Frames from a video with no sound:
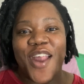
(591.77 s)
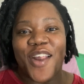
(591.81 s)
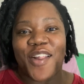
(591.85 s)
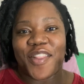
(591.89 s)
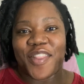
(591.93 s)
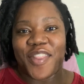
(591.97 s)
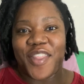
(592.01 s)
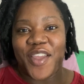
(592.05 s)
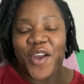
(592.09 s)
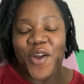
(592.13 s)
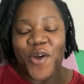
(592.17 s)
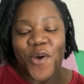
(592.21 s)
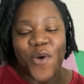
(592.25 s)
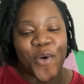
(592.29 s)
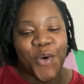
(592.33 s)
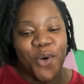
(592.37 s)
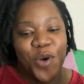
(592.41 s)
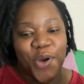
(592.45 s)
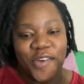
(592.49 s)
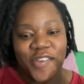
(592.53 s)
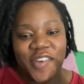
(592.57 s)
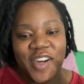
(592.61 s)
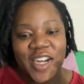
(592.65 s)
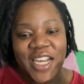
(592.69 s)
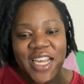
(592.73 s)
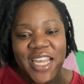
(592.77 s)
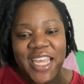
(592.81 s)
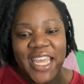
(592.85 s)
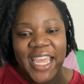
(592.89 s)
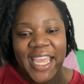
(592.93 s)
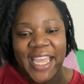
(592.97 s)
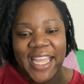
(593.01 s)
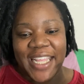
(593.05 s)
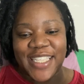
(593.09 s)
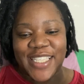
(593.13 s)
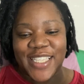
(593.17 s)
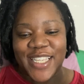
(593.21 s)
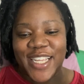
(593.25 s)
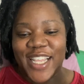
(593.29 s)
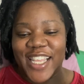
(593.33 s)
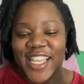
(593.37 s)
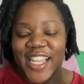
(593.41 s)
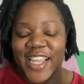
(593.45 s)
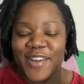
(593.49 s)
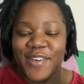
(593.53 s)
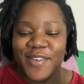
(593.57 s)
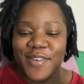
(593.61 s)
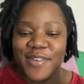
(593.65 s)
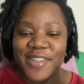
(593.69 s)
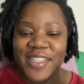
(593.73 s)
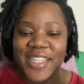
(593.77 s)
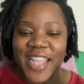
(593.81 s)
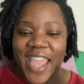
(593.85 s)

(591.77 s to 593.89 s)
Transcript: their aura is closed